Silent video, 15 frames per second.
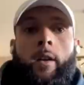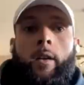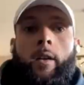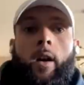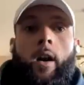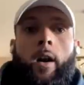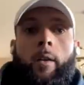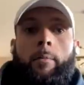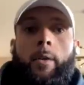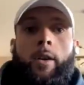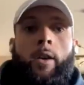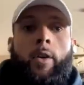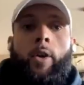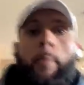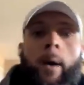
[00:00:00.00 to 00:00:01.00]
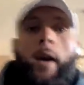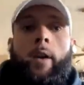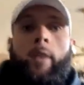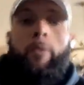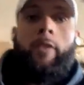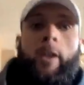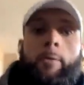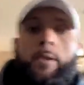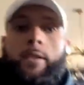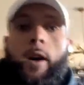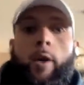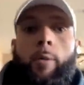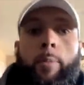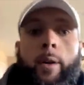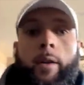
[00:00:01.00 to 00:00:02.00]
you know, no matter if he was
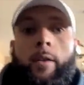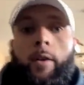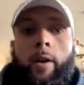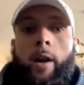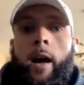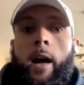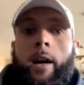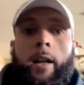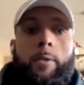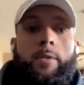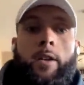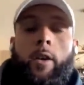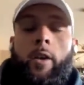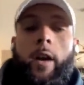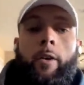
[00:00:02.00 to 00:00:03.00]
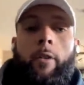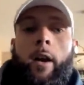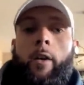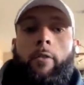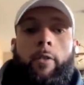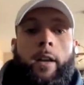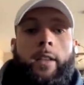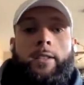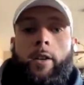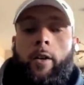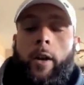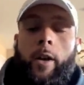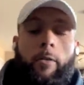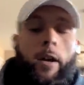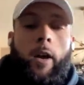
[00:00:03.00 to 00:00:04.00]
open or not, he was is
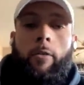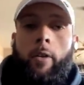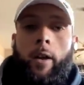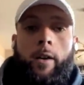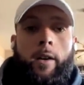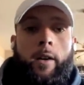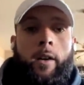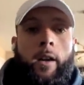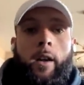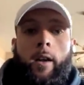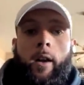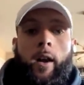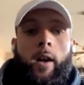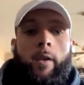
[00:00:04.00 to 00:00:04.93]
a great route runner,